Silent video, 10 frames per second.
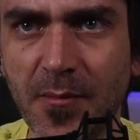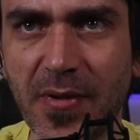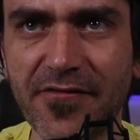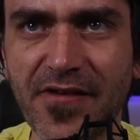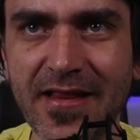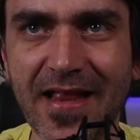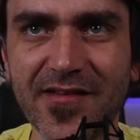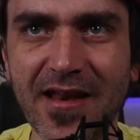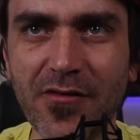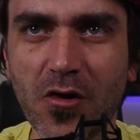but I find
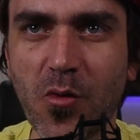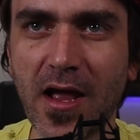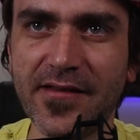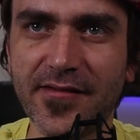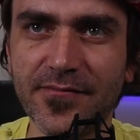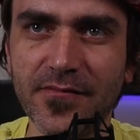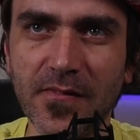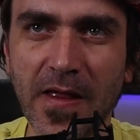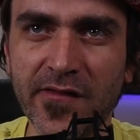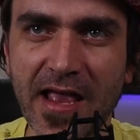that's never quite
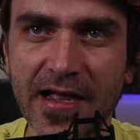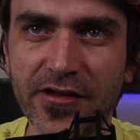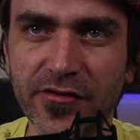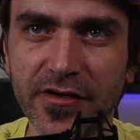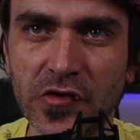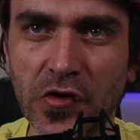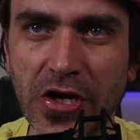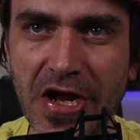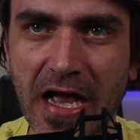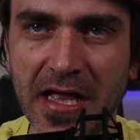as accurate, you
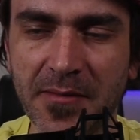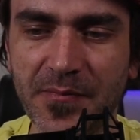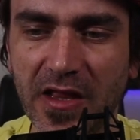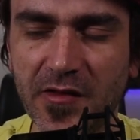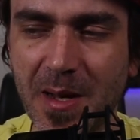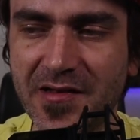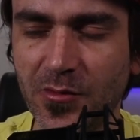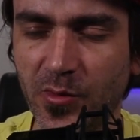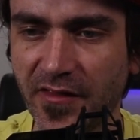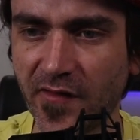know,
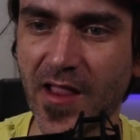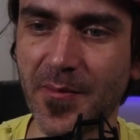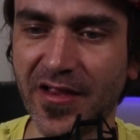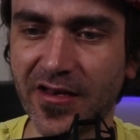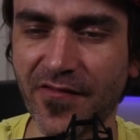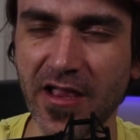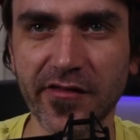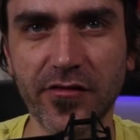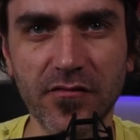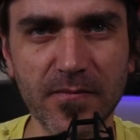especially with this type of
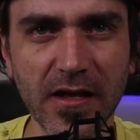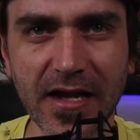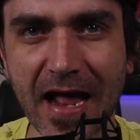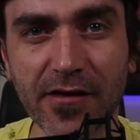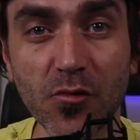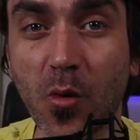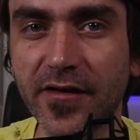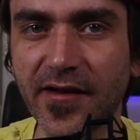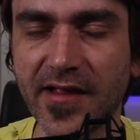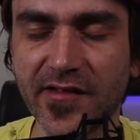interface, the lack of
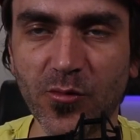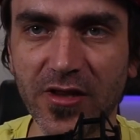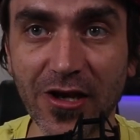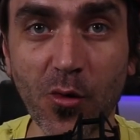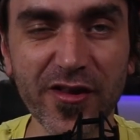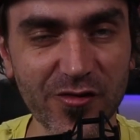quantizing. Well, it always